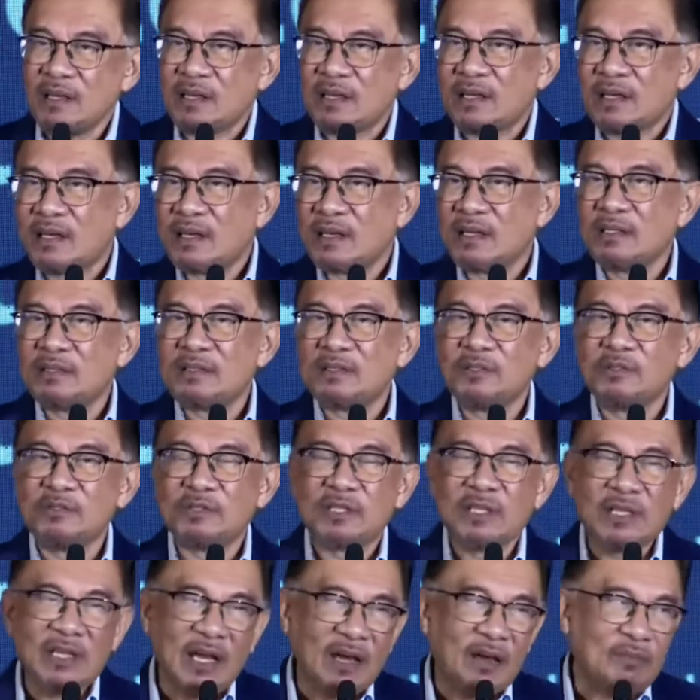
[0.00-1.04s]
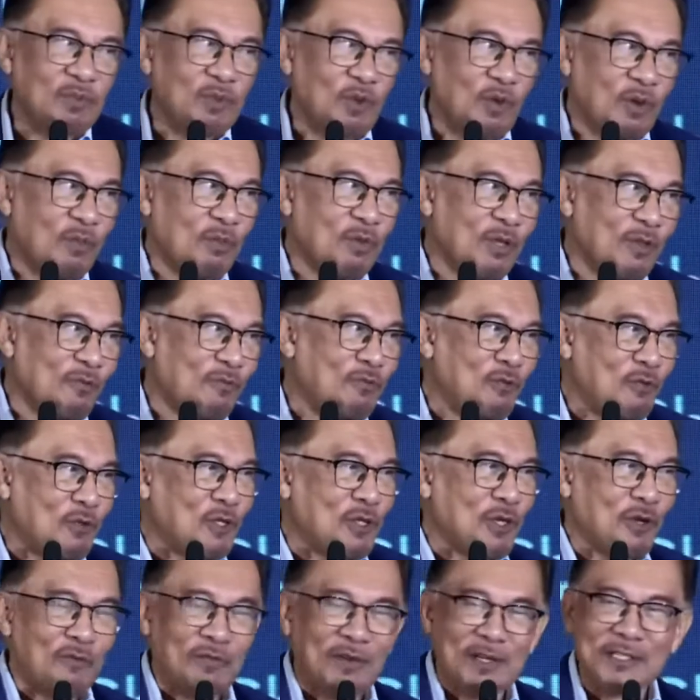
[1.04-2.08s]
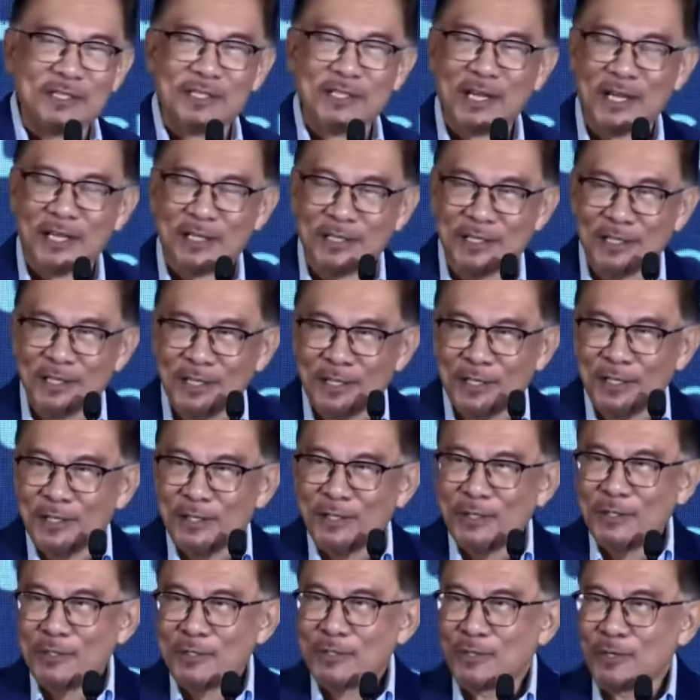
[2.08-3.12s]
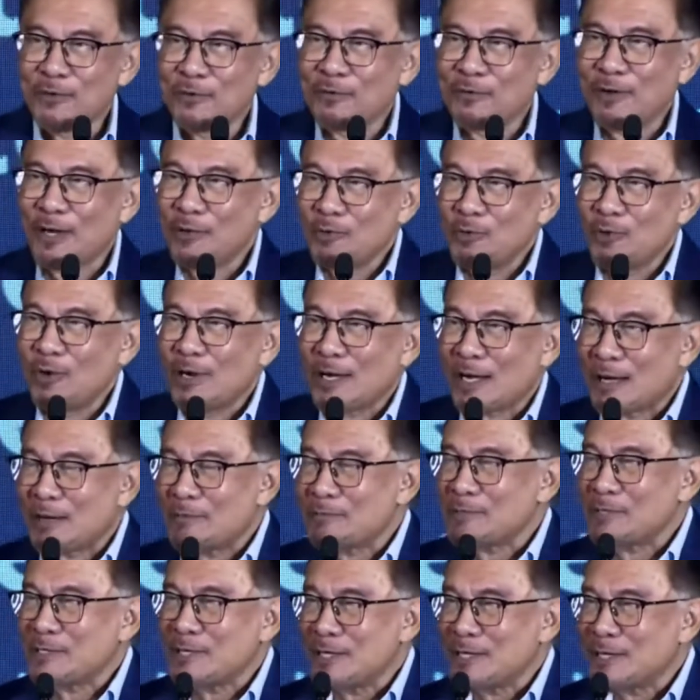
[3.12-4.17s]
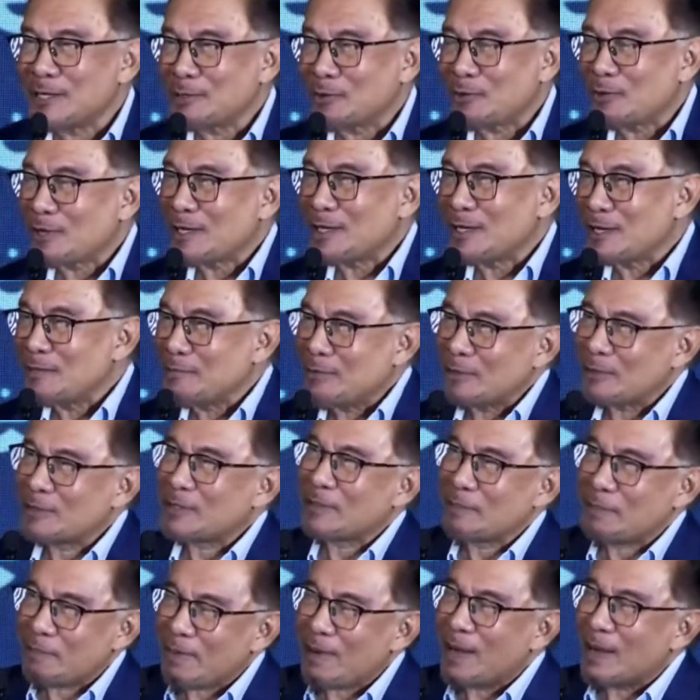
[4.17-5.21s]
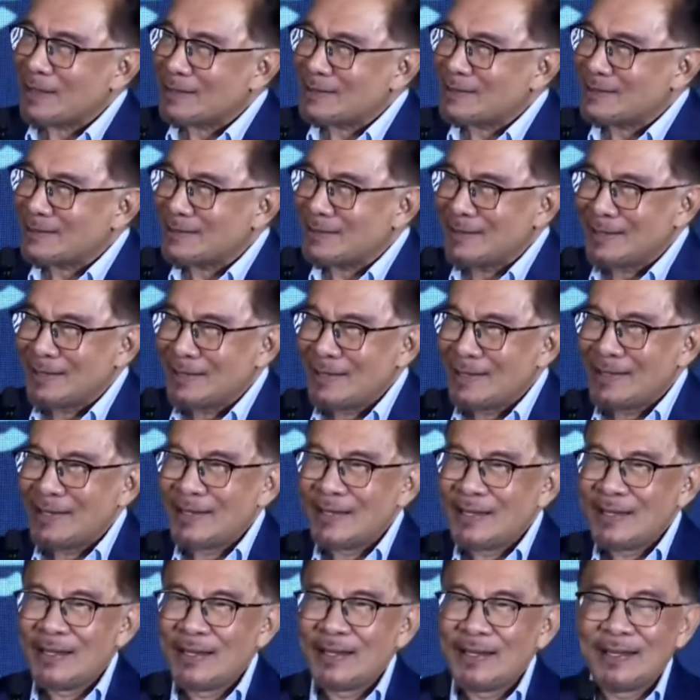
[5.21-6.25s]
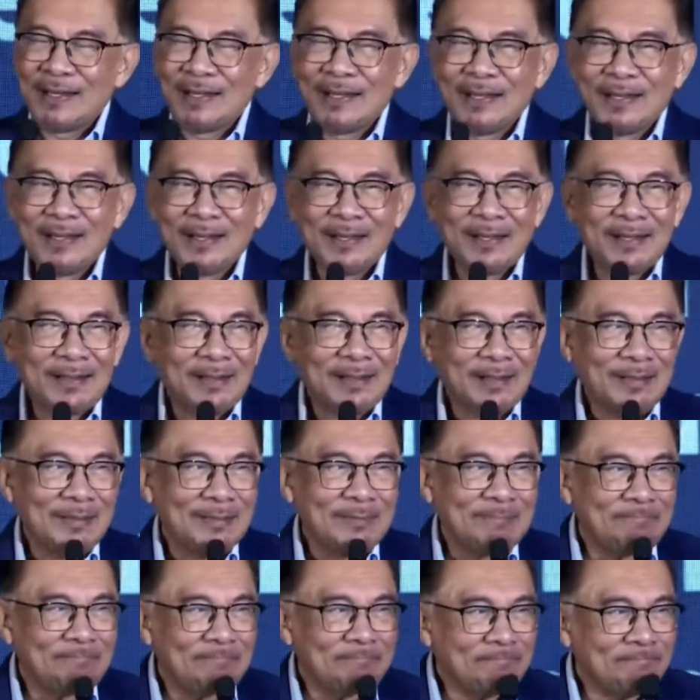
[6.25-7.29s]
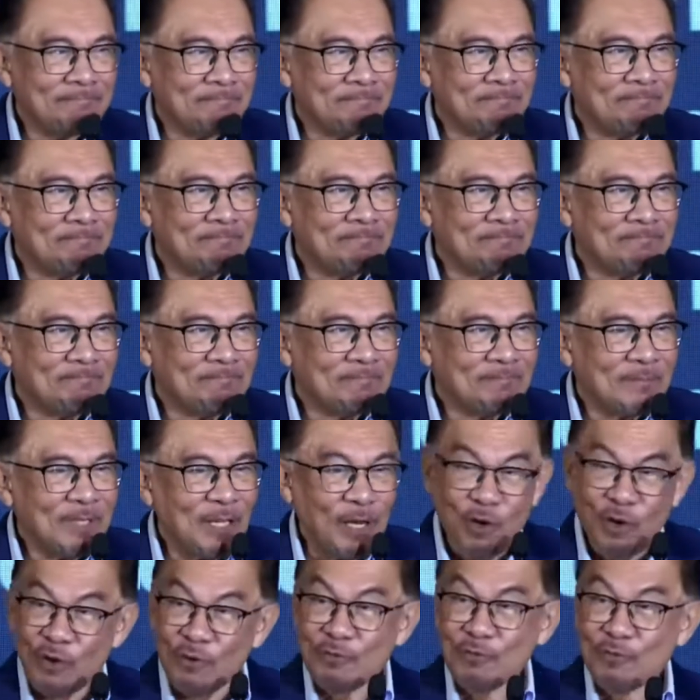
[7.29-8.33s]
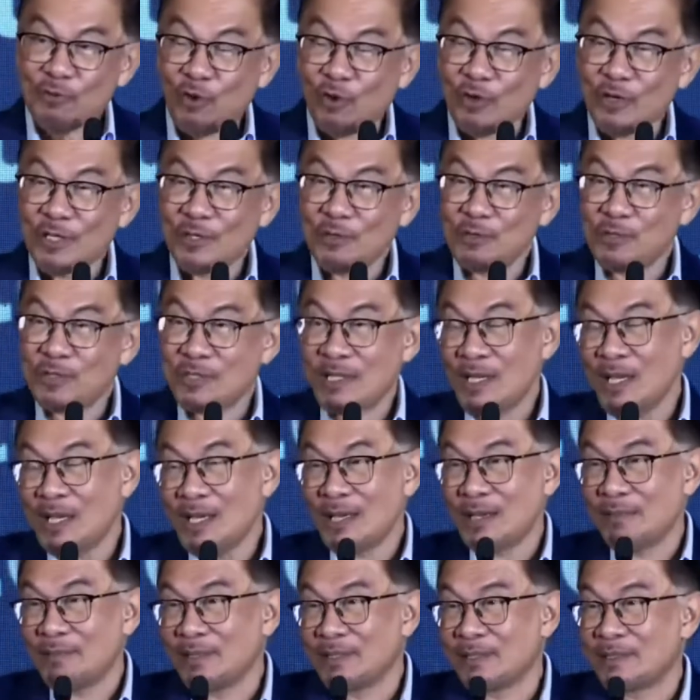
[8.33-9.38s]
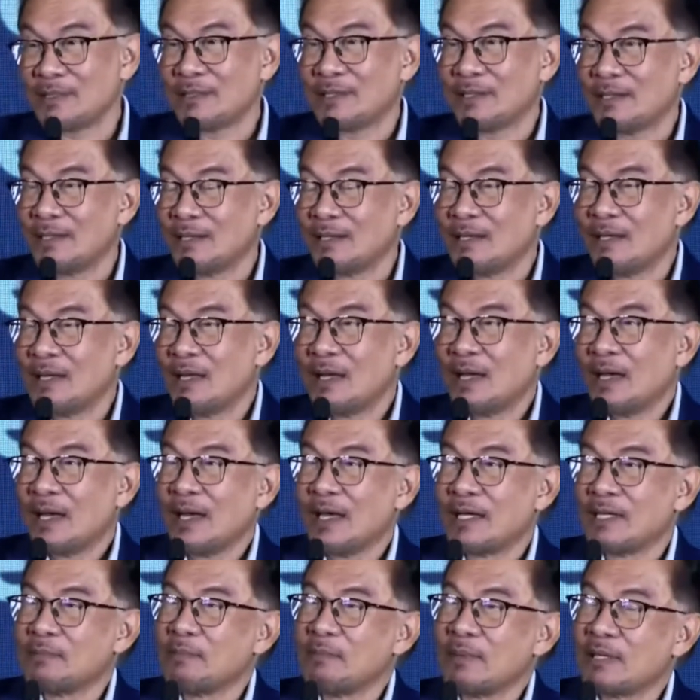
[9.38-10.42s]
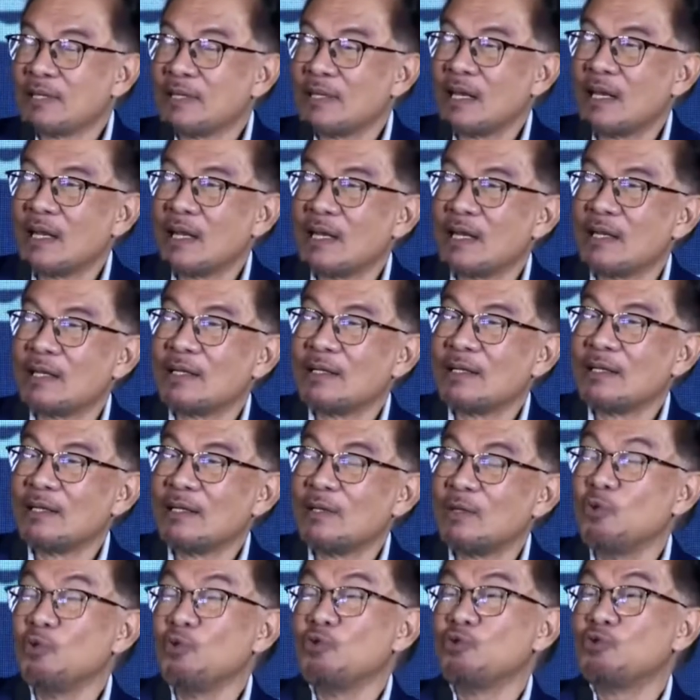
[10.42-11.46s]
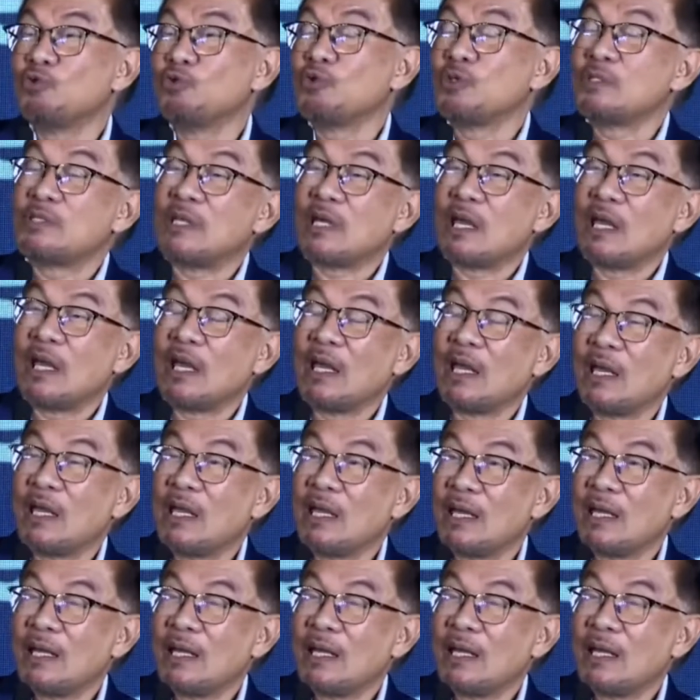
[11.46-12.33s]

as you said, I'm talking about the future of ASEAN. So if Anwar comes here talking about the past, a lot of story to say, but as Mandela used to say,